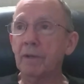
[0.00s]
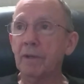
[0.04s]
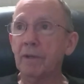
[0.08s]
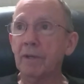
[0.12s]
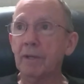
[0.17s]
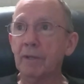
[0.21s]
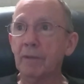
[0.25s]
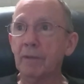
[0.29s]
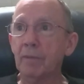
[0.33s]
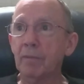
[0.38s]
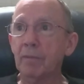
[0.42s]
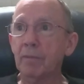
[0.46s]

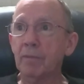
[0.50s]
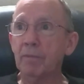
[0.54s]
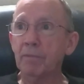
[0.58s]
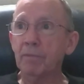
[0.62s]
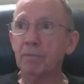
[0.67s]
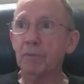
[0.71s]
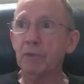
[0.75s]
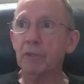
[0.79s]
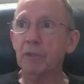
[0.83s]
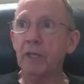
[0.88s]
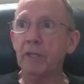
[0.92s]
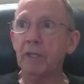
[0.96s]
I'm
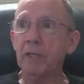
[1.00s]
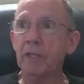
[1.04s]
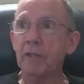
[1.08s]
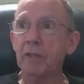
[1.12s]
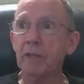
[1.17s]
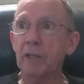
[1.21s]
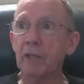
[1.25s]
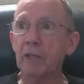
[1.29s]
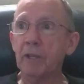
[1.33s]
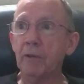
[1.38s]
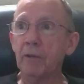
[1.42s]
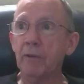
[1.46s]
sitting
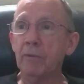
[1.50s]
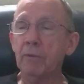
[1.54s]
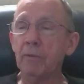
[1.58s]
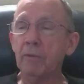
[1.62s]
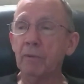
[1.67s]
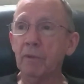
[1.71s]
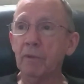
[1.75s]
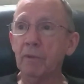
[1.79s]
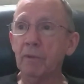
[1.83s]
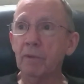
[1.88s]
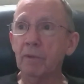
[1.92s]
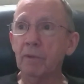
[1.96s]
there
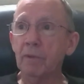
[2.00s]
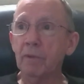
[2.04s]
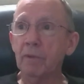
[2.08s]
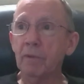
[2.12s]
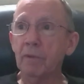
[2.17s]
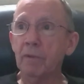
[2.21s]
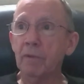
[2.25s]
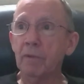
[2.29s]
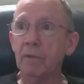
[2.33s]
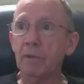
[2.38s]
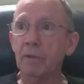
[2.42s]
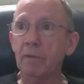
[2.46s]

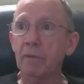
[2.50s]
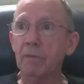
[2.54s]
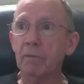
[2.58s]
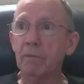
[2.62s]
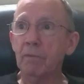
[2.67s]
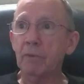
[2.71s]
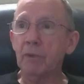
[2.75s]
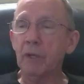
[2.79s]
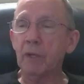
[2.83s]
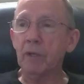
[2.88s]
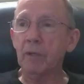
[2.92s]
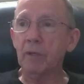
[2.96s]

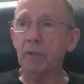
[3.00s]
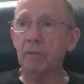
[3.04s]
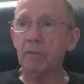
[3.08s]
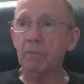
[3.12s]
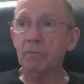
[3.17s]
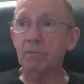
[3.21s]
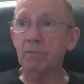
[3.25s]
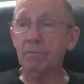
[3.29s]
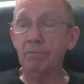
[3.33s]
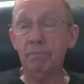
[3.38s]
kind of